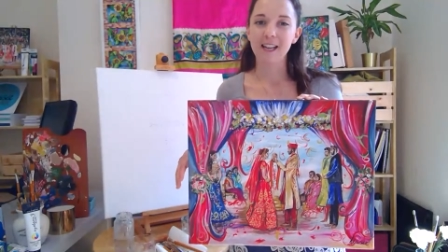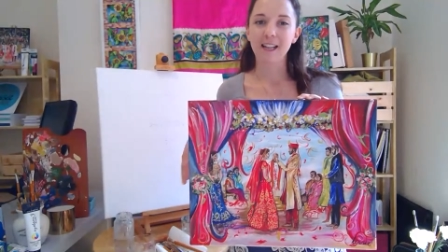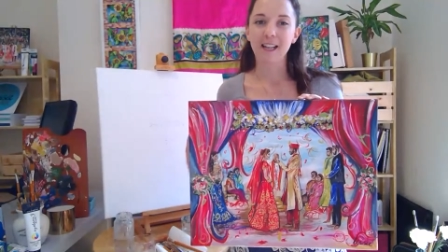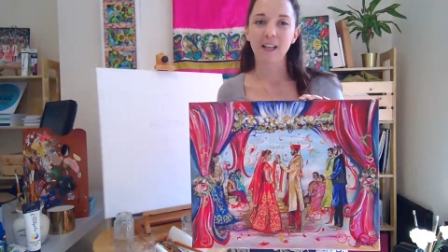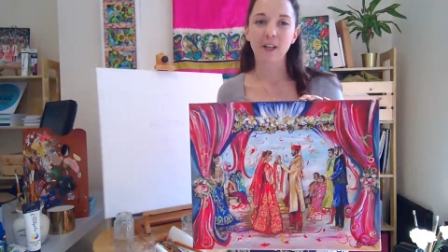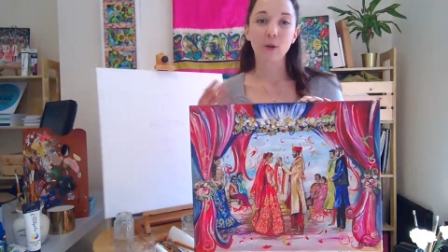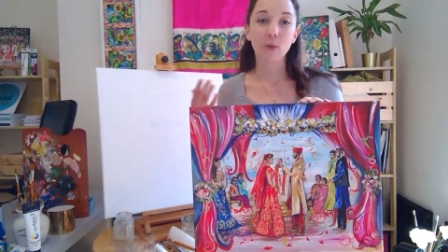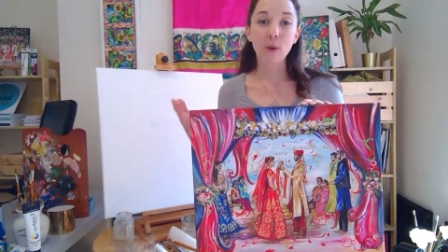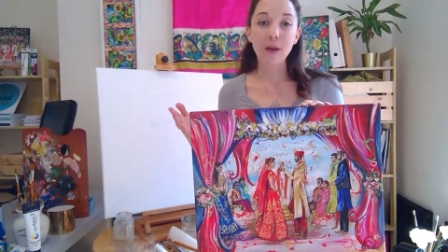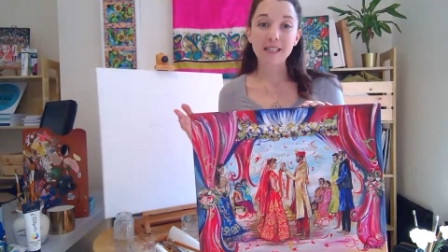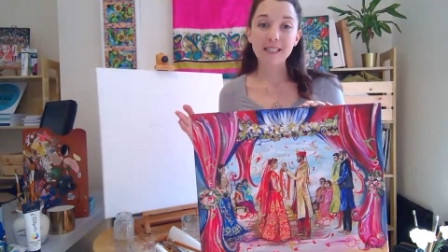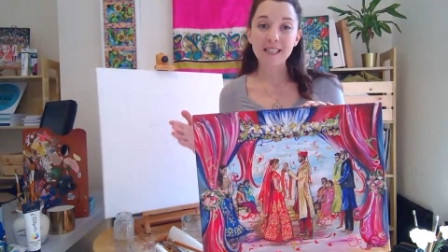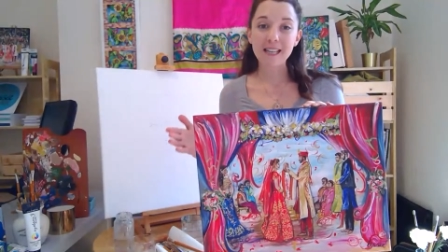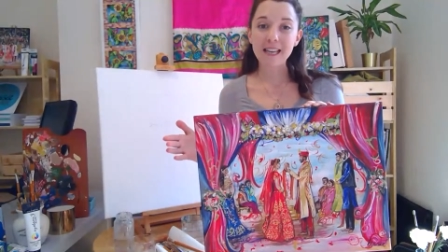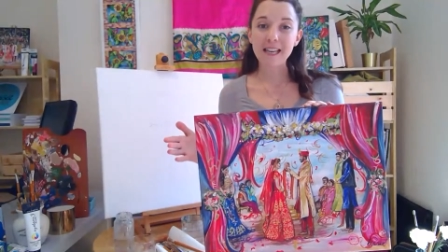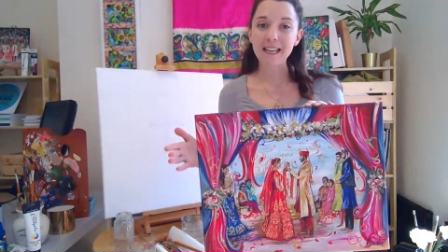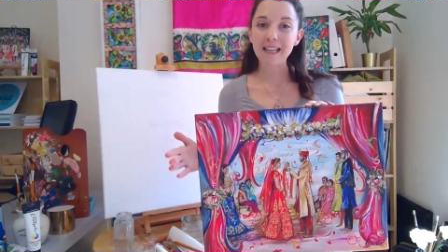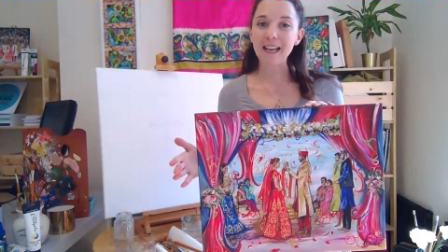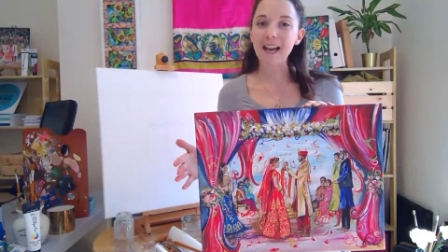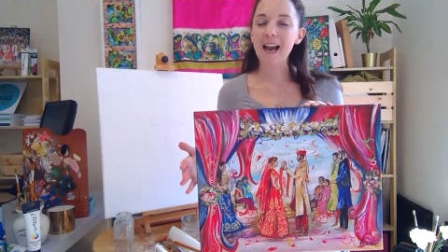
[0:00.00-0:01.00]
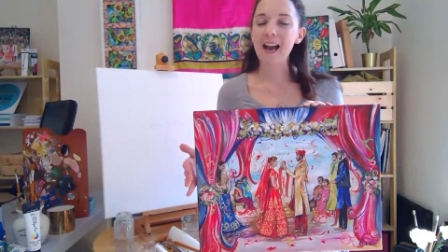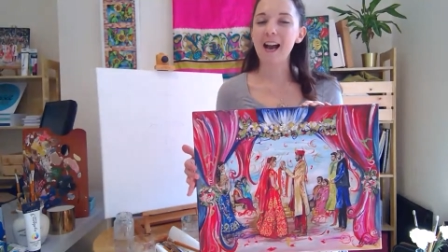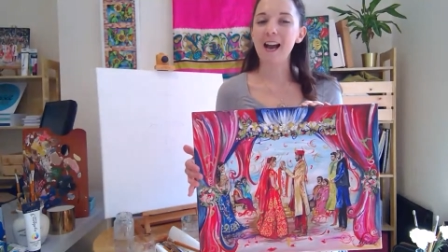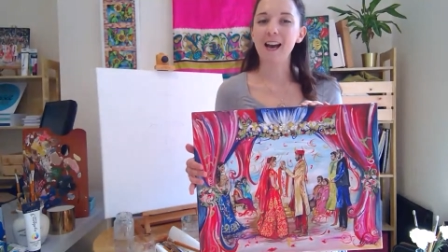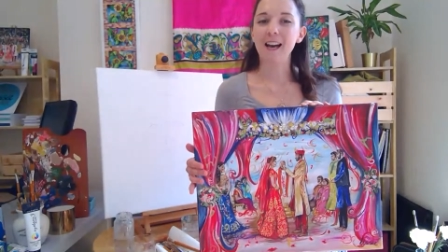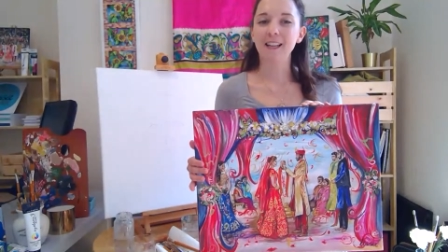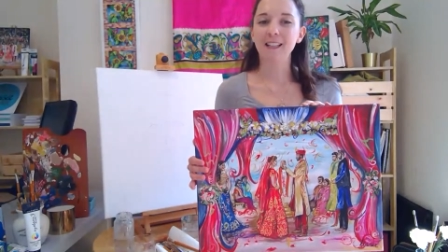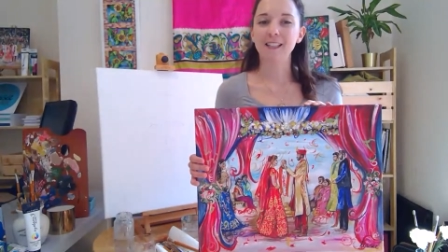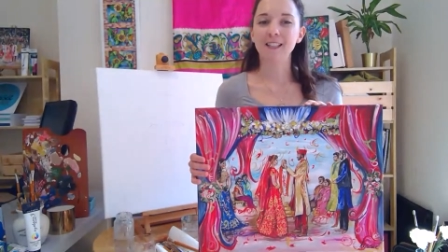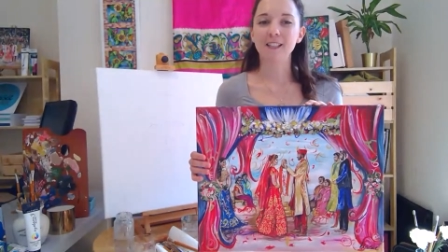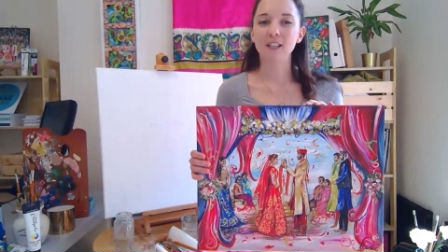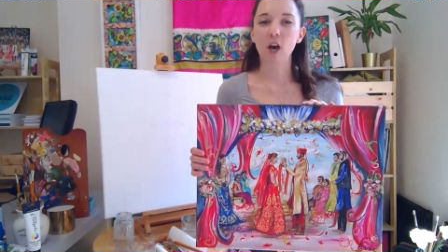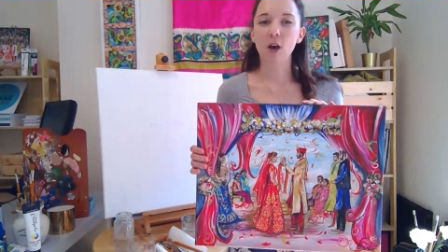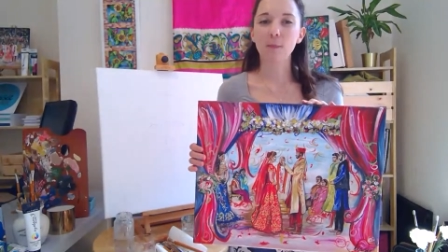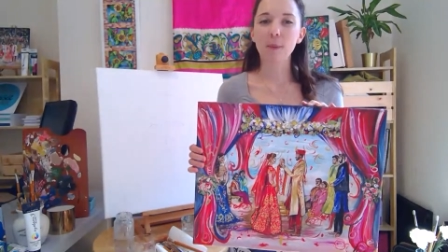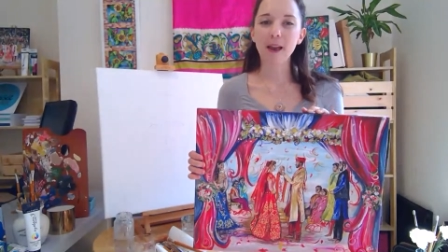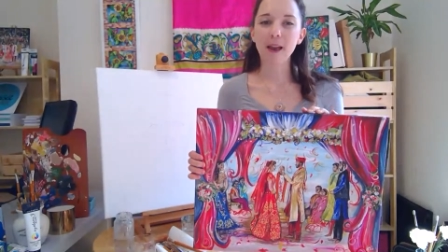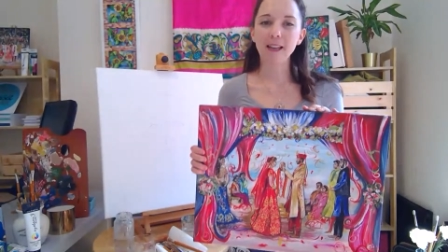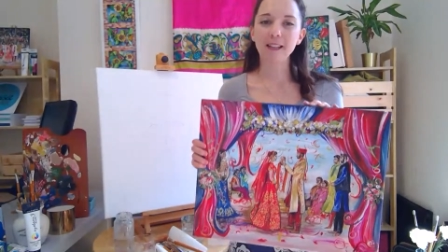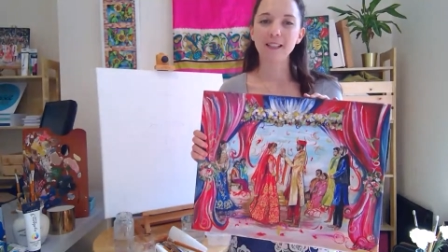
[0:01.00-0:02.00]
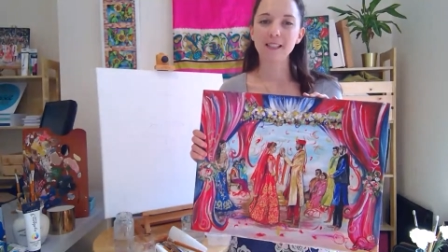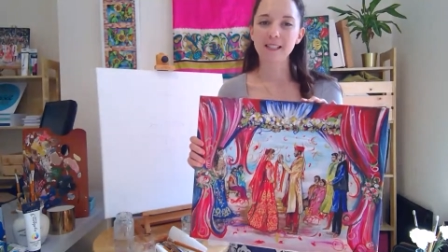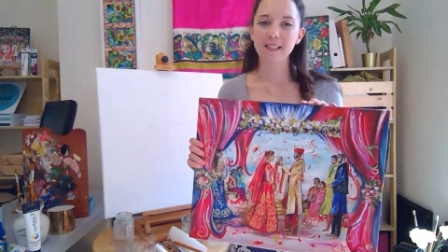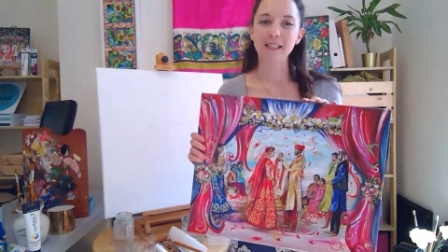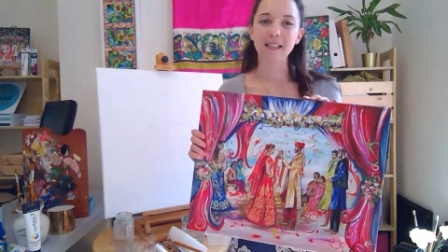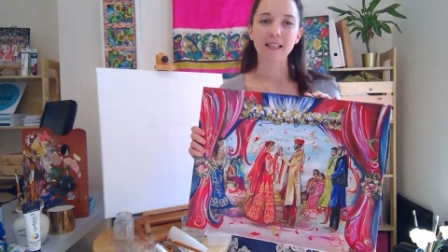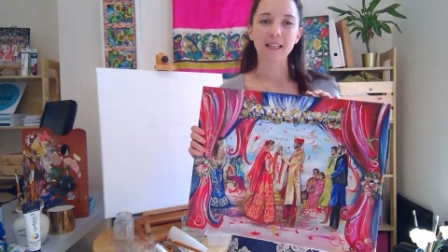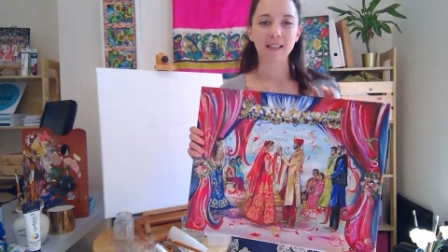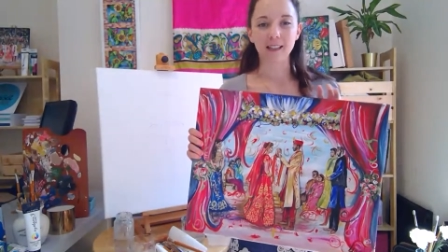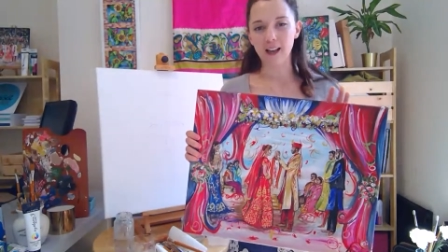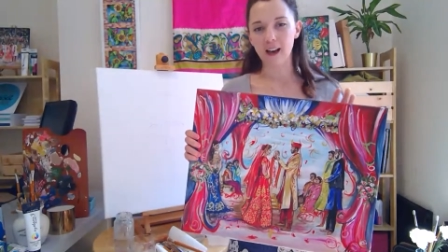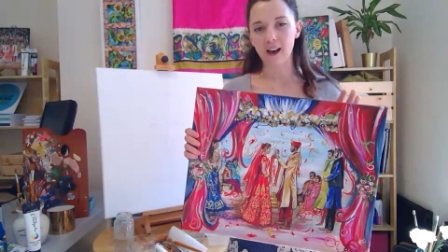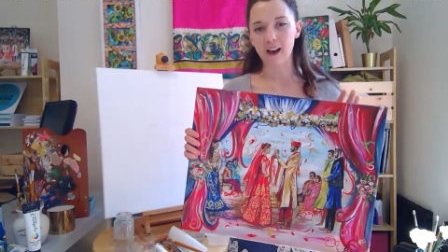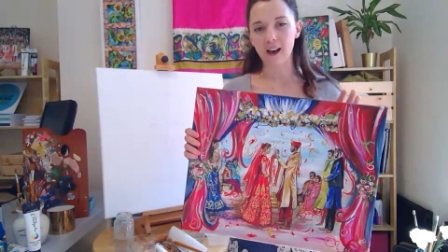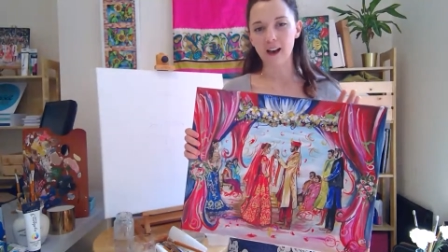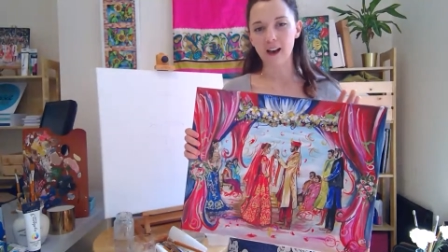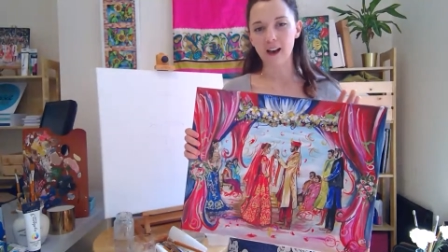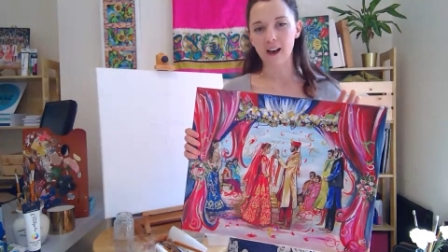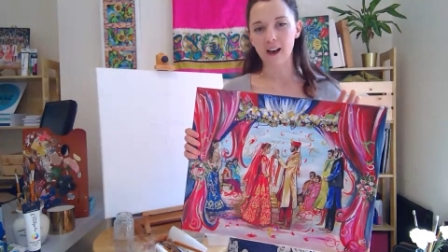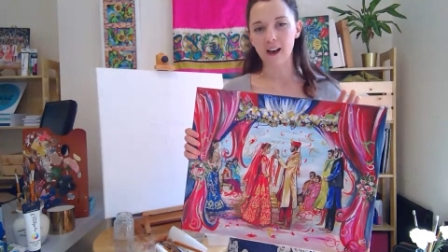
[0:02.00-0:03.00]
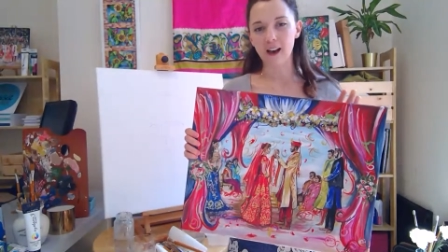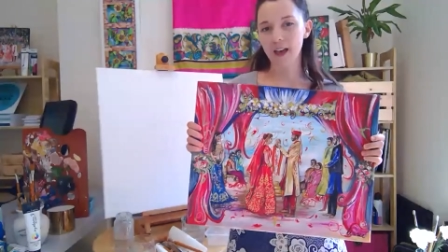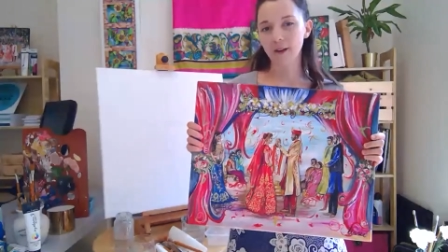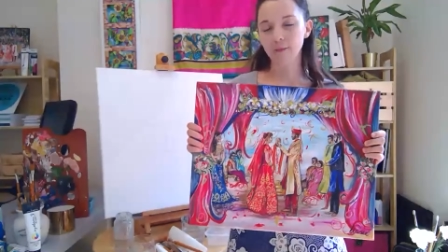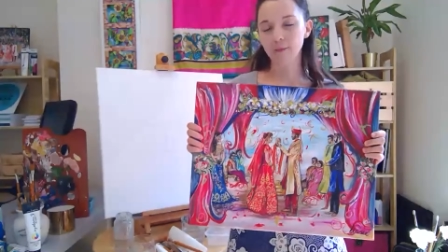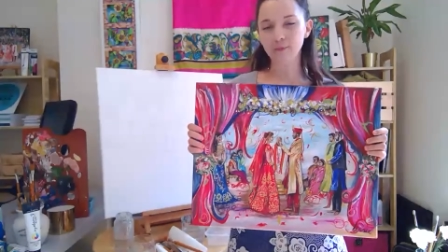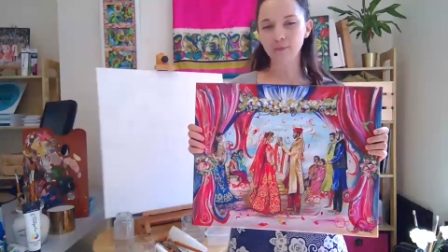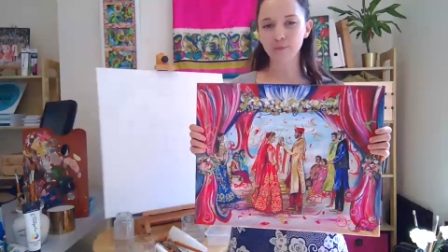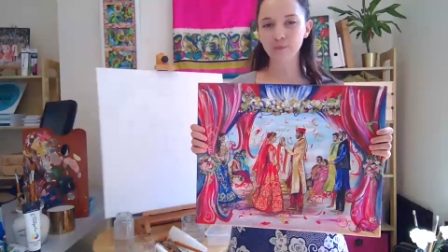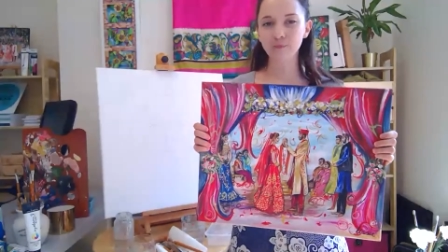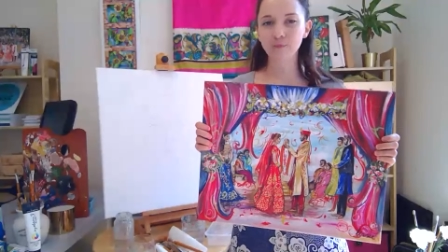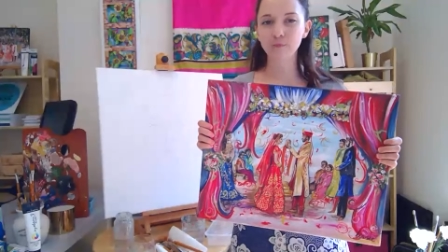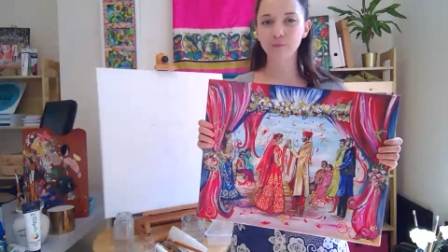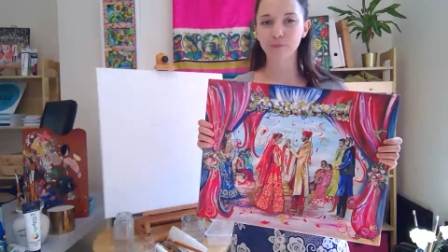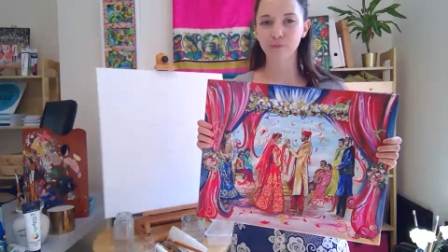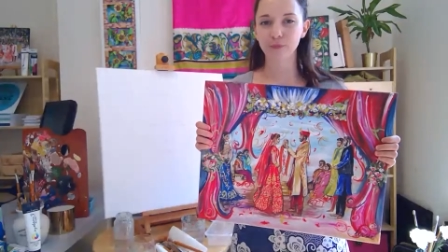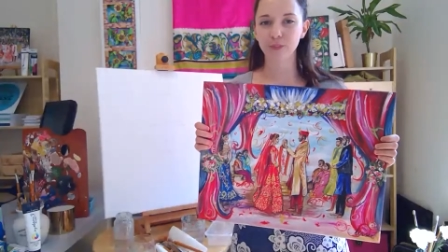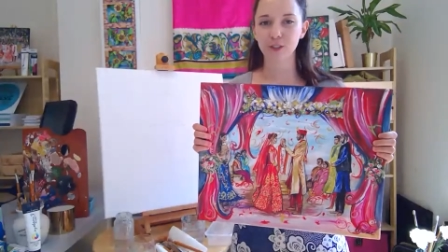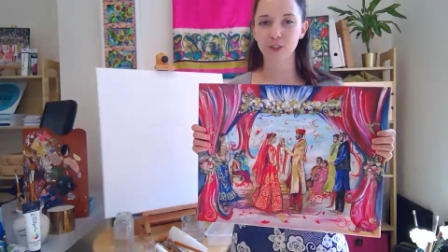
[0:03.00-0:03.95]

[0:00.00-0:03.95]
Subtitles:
like a wedding, and I paint the scene live there.